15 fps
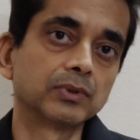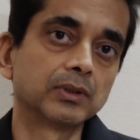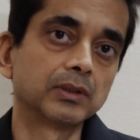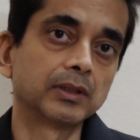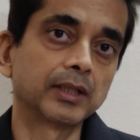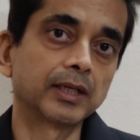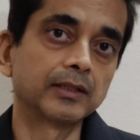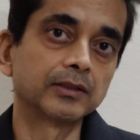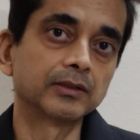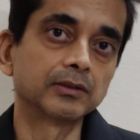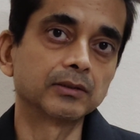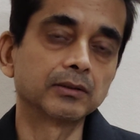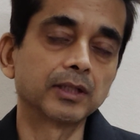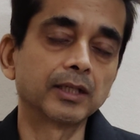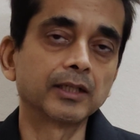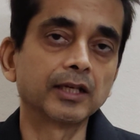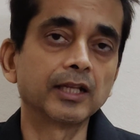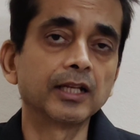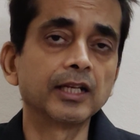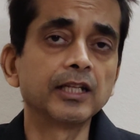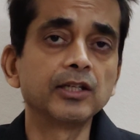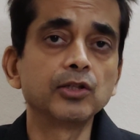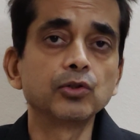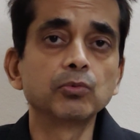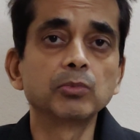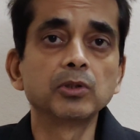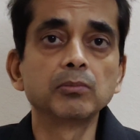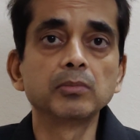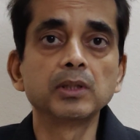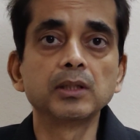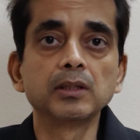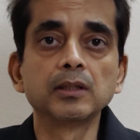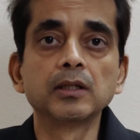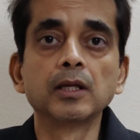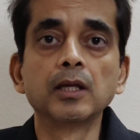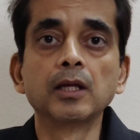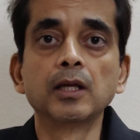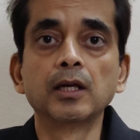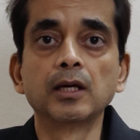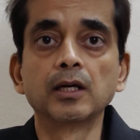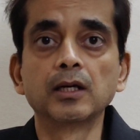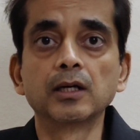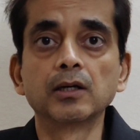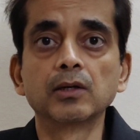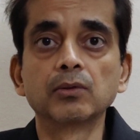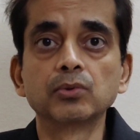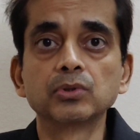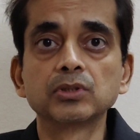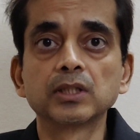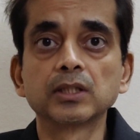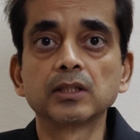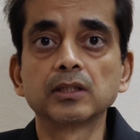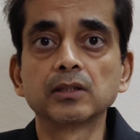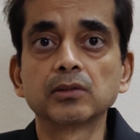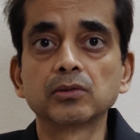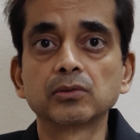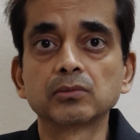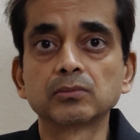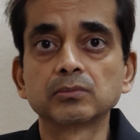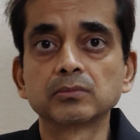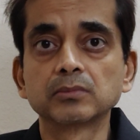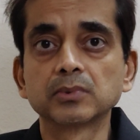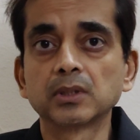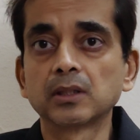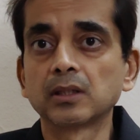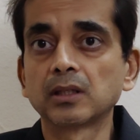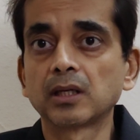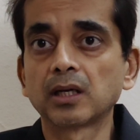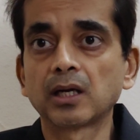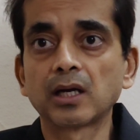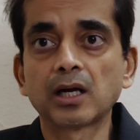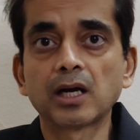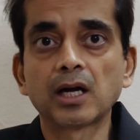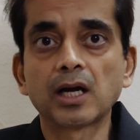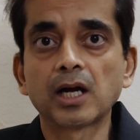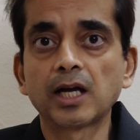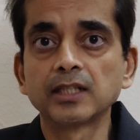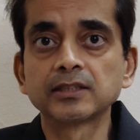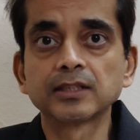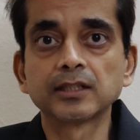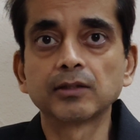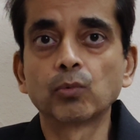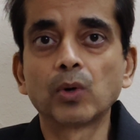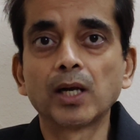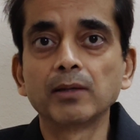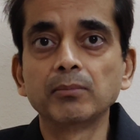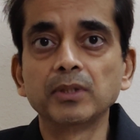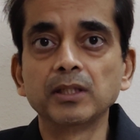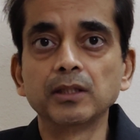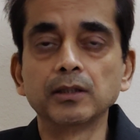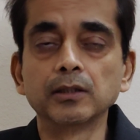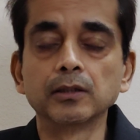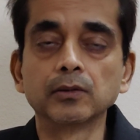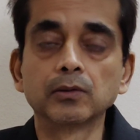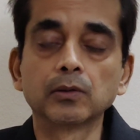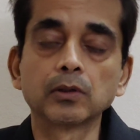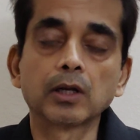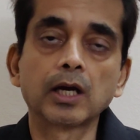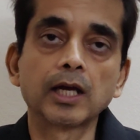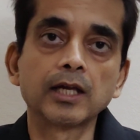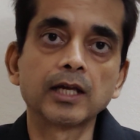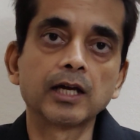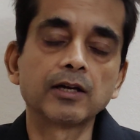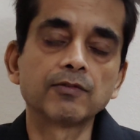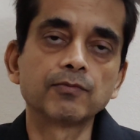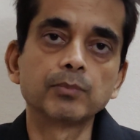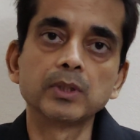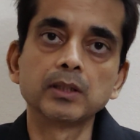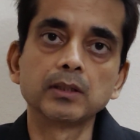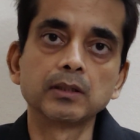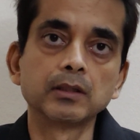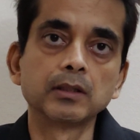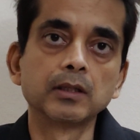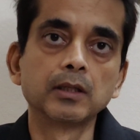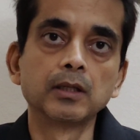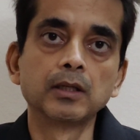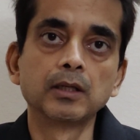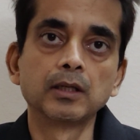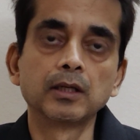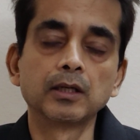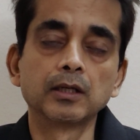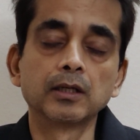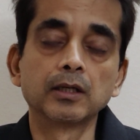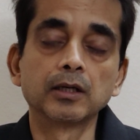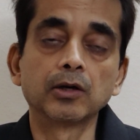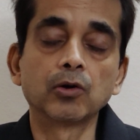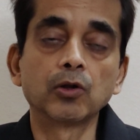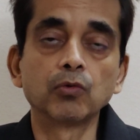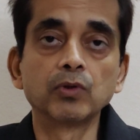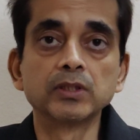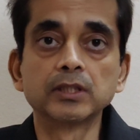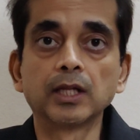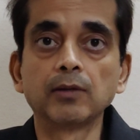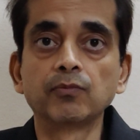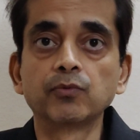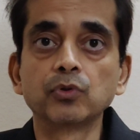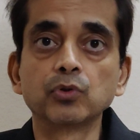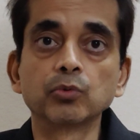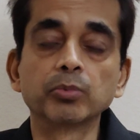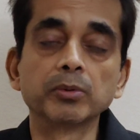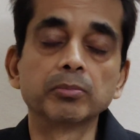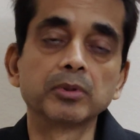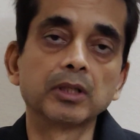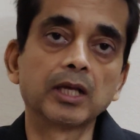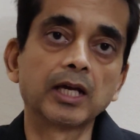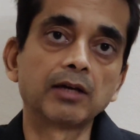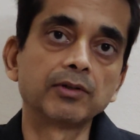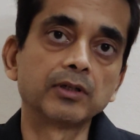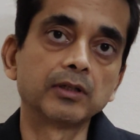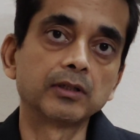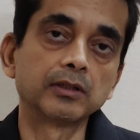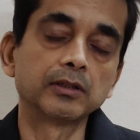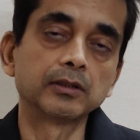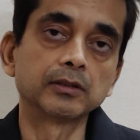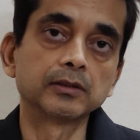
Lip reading: with cancer, like any human being would say, I said, why me? But I've been always helpful to people. I haven't